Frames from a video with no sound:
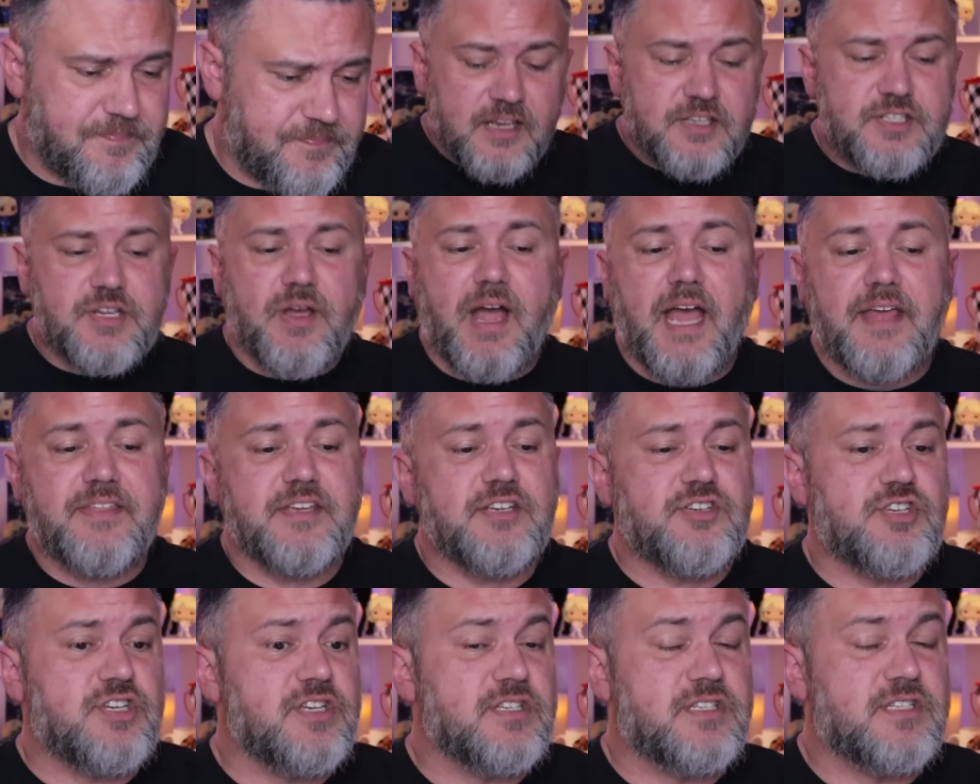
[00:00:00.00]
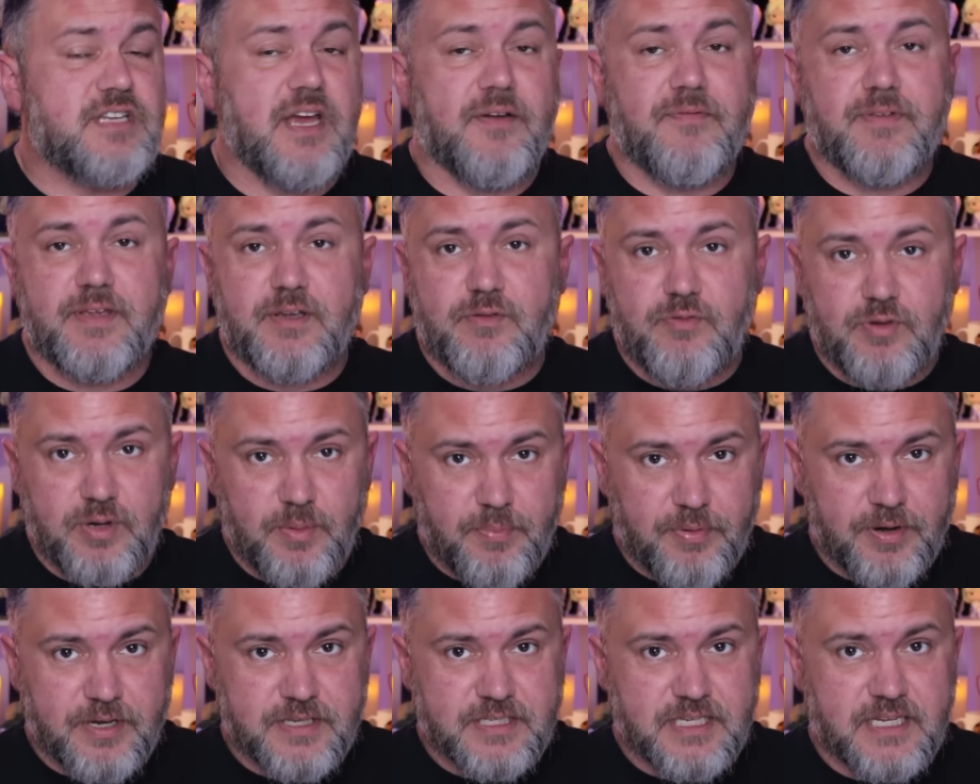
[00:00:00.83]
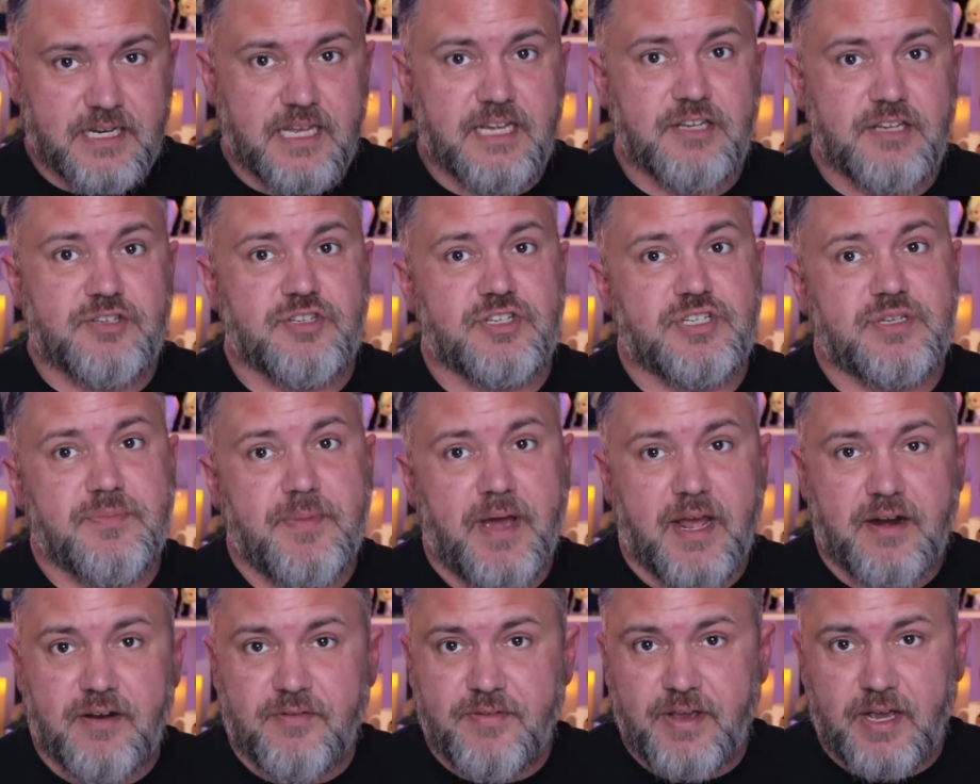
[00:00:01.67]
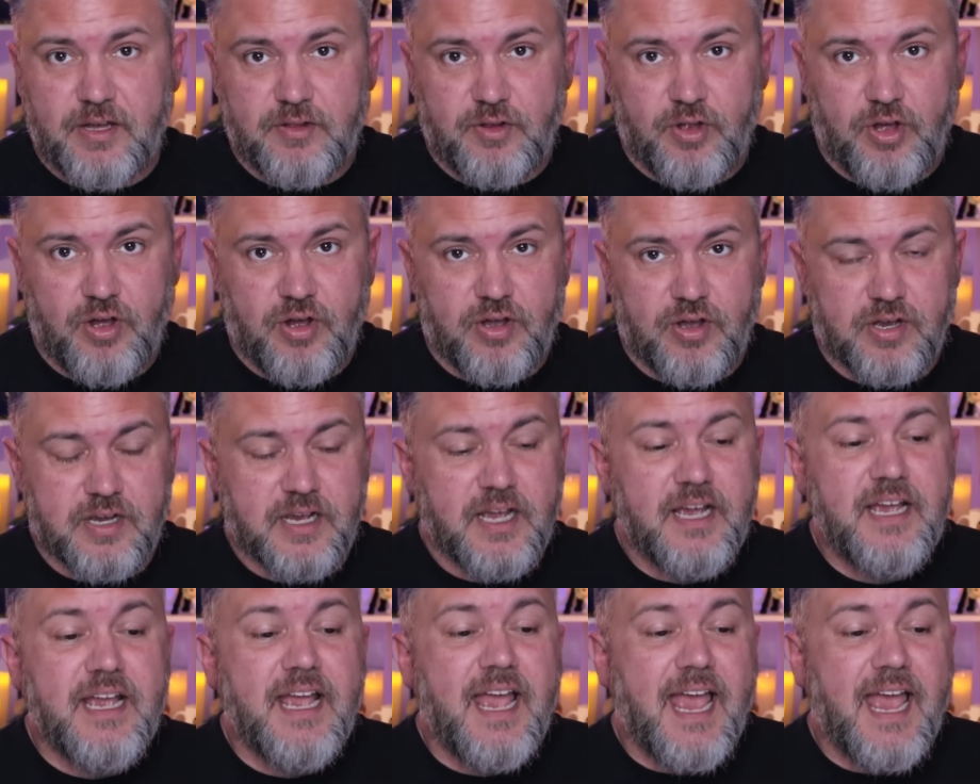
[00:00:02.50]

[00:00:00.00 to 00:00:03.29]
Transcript: So I think she's definitely going to prison. It's just a matter of how long.